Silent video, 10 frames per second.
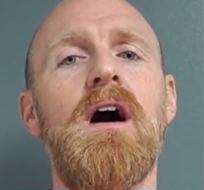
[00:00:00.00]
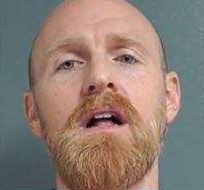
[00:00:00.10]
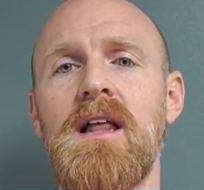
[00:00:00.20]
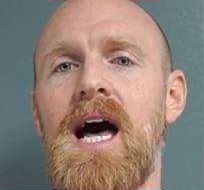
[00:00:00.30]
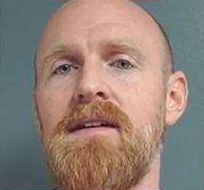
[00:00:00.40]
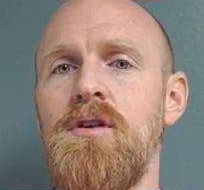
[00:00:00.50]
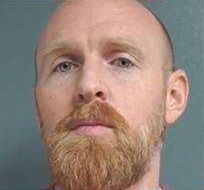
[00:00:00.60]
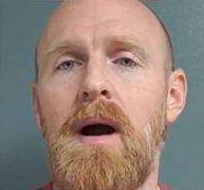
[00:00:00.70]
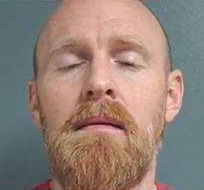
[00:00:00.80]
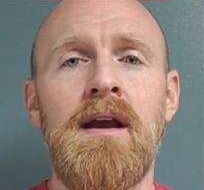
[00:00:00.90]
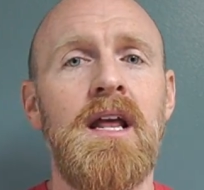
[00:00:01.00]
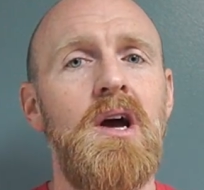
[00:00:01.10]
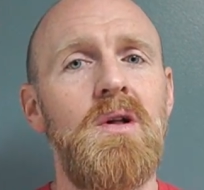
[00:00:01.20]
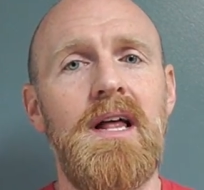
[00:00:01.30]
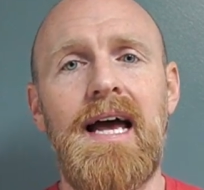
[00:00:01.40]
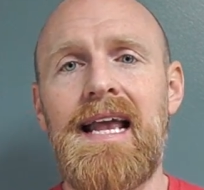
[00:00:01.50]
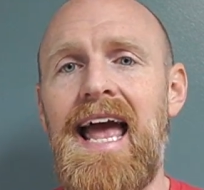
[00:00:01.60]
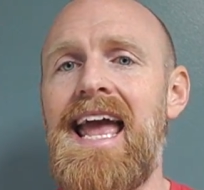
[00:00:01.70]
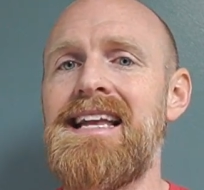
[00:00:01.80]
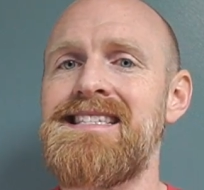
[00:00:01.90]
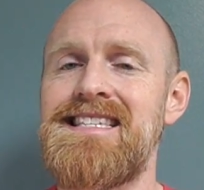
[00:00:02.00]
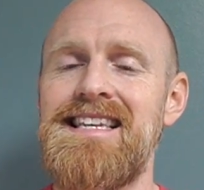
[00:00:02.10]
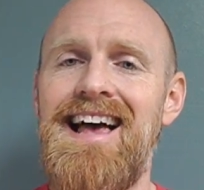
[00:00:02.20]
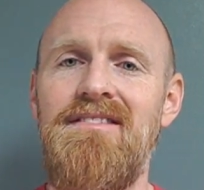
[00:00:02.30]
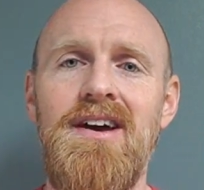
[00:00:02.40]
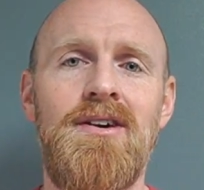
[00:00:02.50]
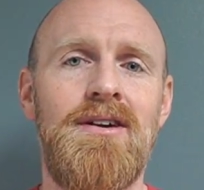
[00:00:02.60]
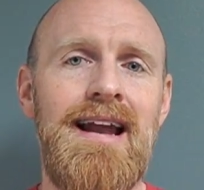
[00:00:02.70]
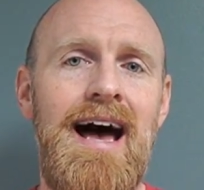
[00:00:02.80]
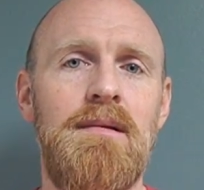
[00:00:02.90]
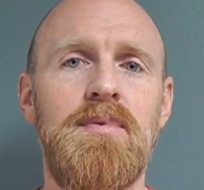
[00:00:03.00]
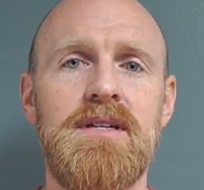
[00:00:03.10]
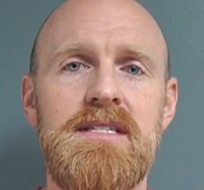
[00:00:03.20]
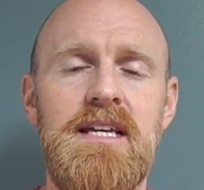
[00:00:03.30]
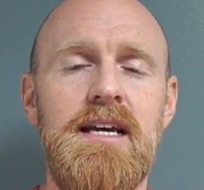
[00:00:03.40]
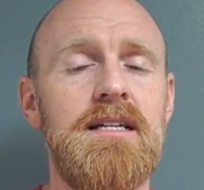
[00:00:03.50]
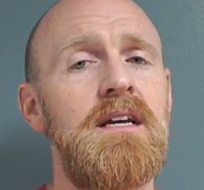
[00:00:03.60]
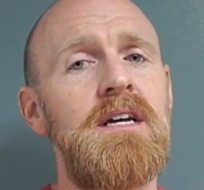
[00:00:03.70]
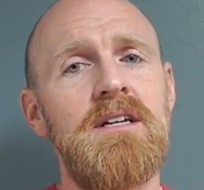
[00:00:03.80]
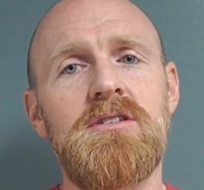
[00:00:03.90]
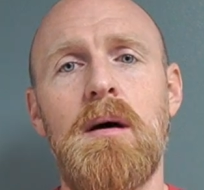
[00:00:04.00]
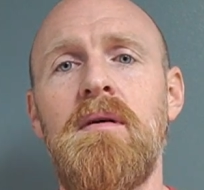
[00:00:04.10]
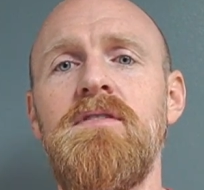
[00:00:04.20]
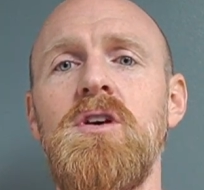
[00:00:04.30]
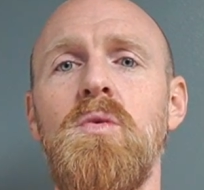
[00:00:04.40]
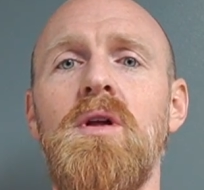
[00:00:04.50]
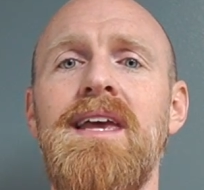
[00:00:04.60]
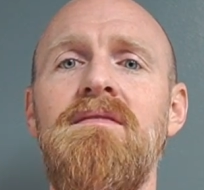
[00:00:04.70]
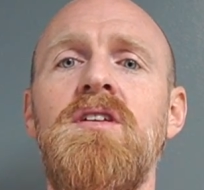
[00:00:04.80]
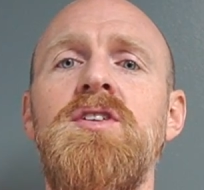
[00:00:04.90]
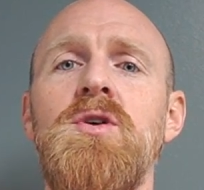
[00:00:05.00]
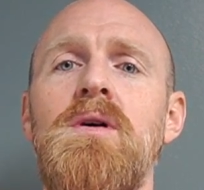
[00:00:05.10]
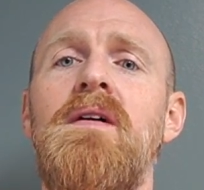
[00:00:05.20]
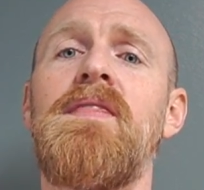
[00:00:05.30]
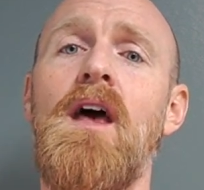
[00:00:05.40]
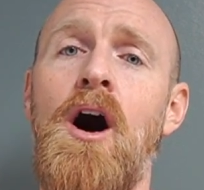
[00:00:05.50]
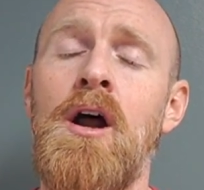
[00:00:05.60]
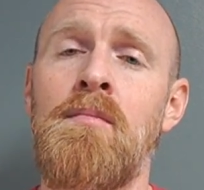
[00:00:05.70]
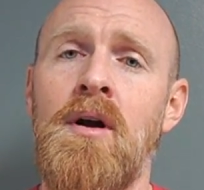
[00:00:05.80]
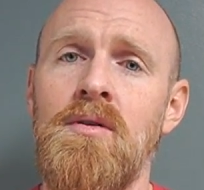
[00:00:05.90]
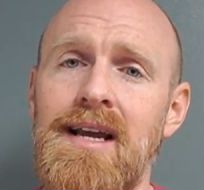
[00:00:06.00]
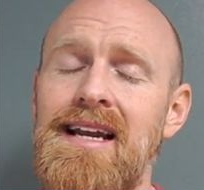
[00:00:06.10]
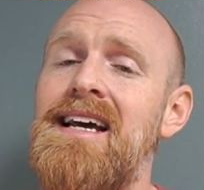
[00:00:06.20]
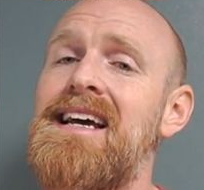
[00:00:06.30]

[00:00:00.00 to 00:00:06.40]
A lot of you are probably going to go like 8 and 7 or 9 plus 6. Some of you will even do it unbroken.